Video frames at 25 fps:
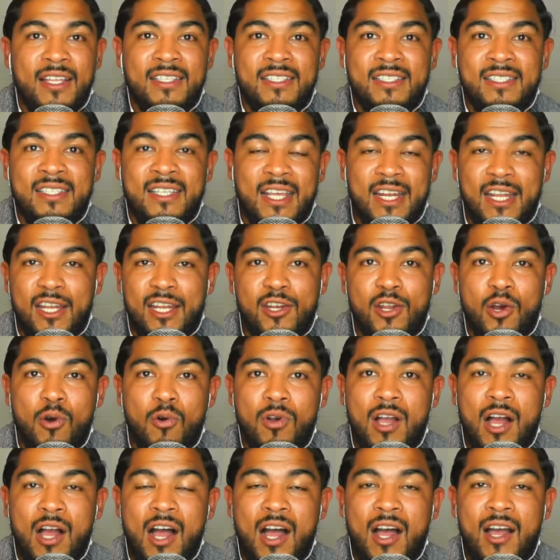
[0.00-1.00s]
didn't know
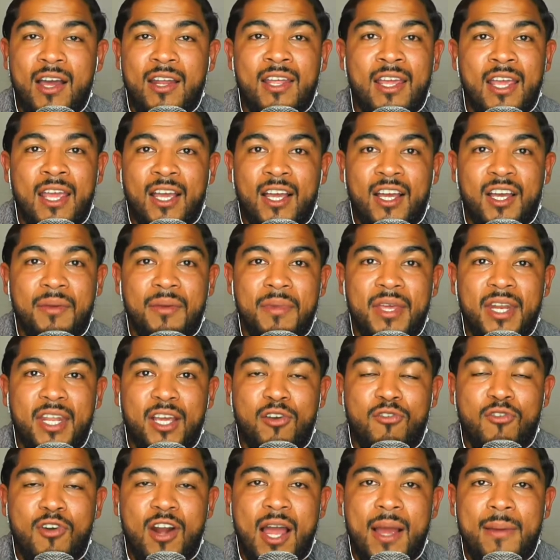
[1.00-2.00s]
God, committed
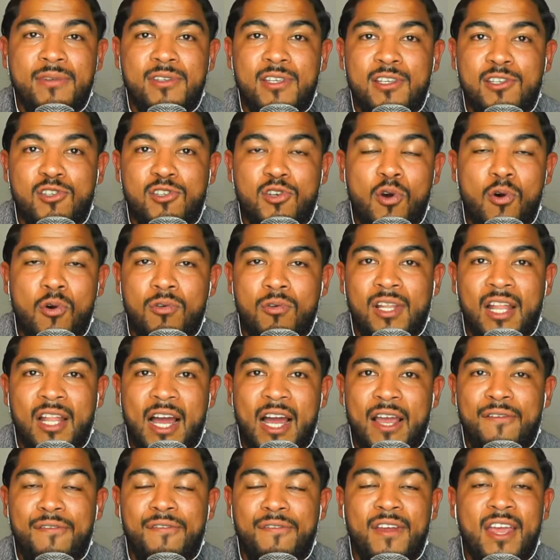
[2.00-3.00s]
crimes his whole
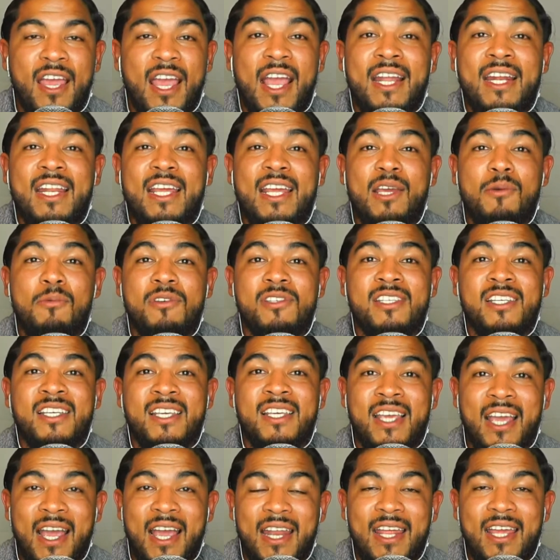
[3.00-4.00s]
life, and he was
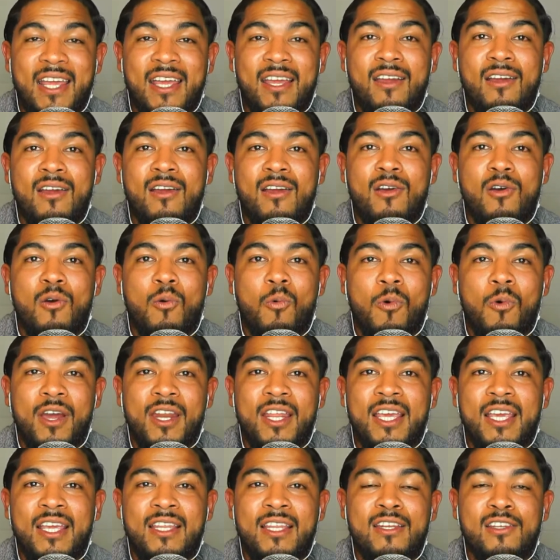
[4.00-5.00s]
getting what
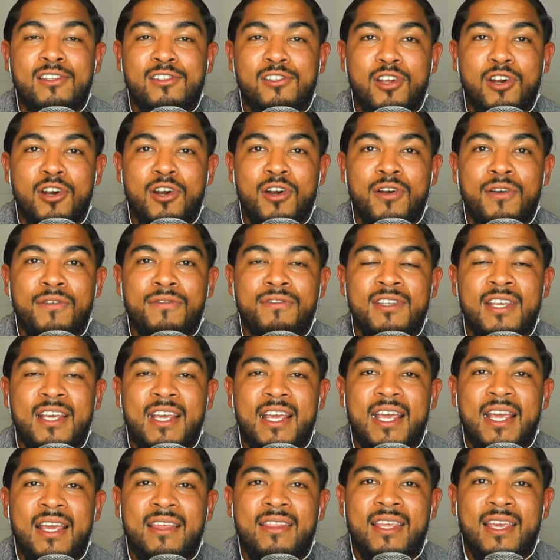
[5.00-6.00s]
he deserved
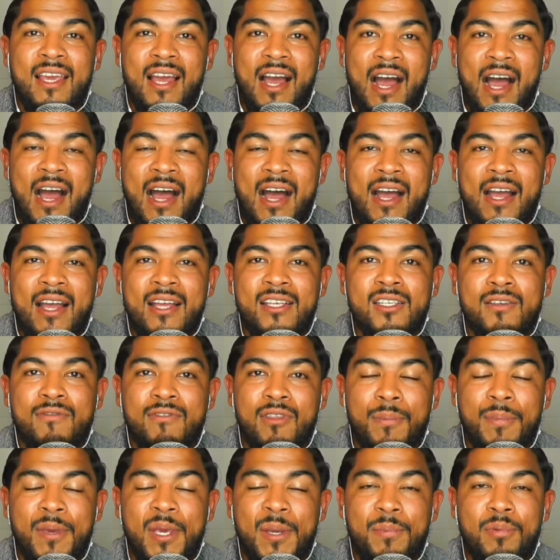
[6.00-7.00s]
in the eyes of
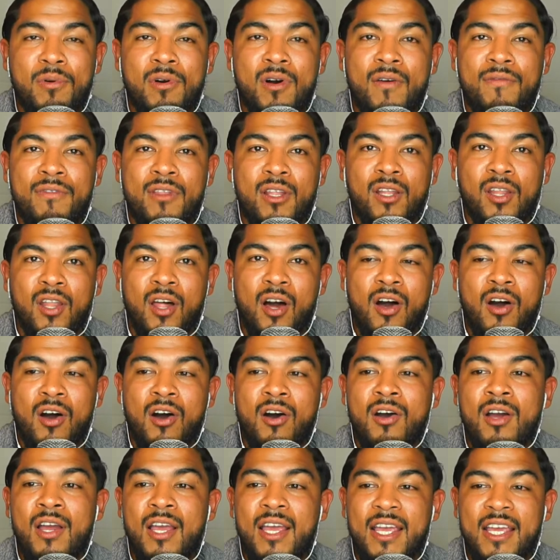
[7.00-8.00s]
the people of the
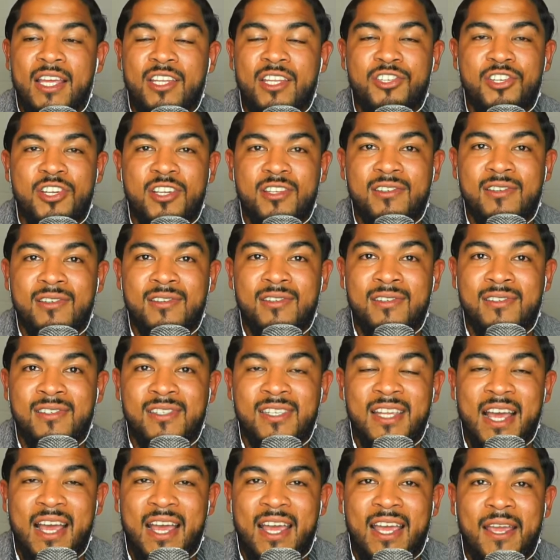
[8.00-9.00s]
law in Jesus's
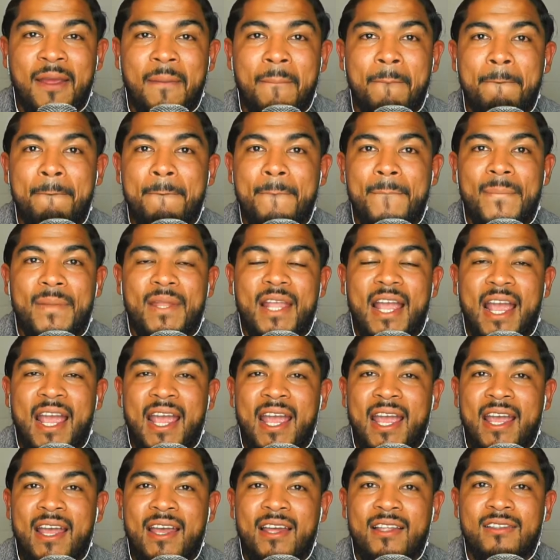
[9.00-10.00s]
day.
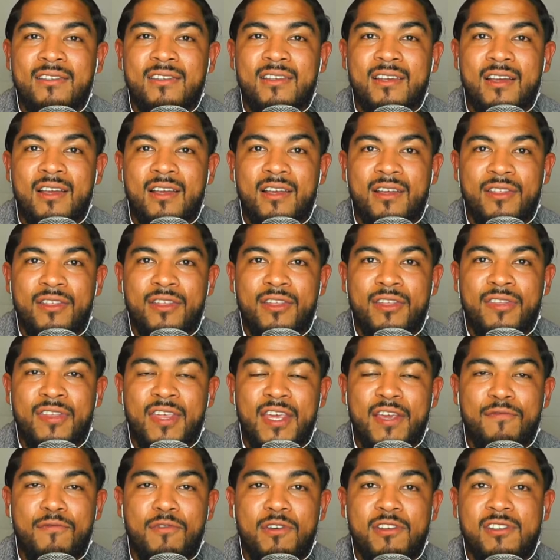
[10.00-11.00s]
And the
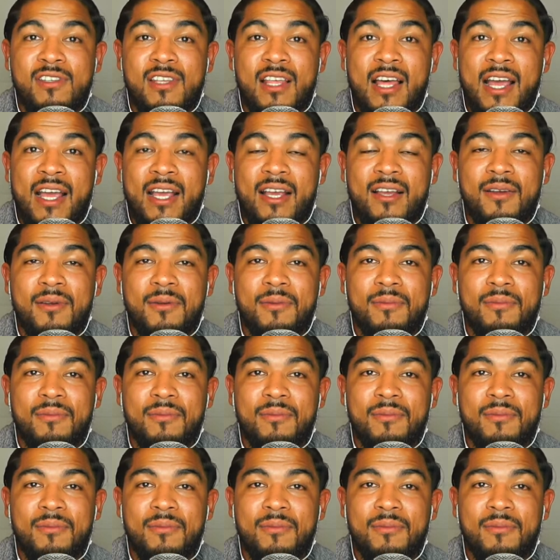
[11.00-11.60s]
thief was like,